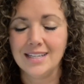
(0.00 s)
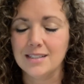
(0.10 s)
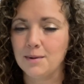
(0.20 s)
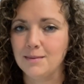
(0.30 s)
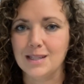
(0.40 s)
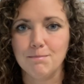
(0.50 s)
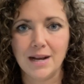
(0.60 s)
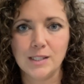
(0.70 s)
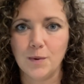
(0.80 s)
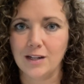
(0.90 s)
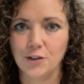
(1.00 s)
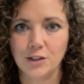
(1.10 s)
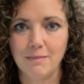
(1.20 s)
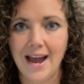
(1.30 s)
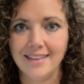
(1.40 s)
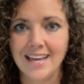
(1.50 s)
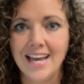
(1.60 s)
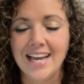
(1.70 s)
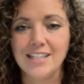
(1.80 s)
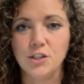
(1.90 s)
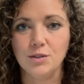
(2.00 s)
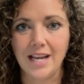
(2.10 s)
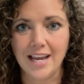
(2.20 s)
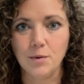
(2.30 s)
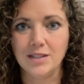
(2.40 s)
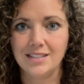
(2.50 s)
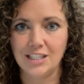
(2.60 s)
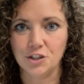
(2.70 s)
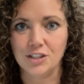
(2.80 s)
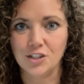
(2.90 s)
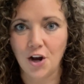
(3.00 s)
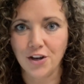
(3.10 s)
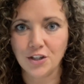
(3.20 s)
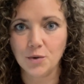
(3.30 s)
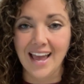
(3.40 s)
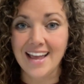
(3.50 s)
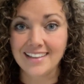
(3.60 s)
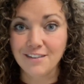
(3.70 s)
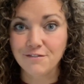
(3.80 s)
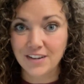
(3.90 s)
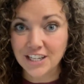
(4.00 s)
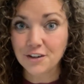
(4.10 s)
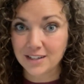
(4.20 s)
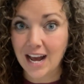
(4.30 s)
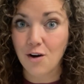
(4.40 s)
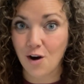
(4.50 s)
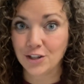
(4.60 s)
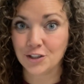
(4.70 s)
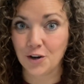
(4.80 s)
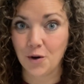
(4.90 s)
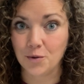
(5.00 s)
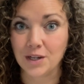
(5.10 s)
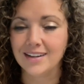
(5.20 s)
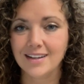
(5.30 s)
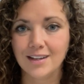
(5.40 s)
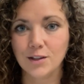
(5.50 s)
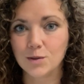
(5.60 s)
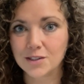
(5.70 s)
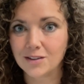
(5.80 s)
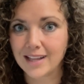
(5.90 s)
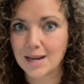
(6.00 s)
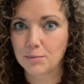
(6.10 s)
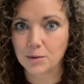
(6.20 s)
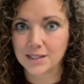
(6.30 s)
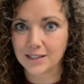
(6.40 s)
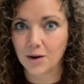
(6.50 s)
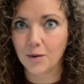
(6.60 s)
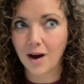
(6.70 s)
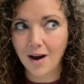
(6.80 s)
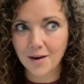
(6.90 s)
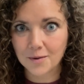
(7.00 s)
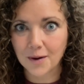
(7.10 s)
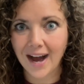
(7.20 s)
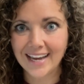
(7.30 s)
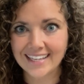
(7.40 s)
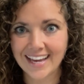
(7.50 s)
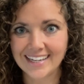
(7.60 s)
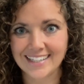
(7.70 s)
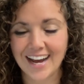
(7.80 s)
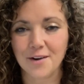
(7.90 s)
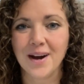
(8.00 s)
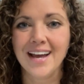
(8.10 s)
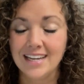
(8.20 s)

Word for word: Sometimes the best way to learn math is to take what the teacher has taught you and then figure it out on your own. Those little light bulbs that go, oh, I get it now.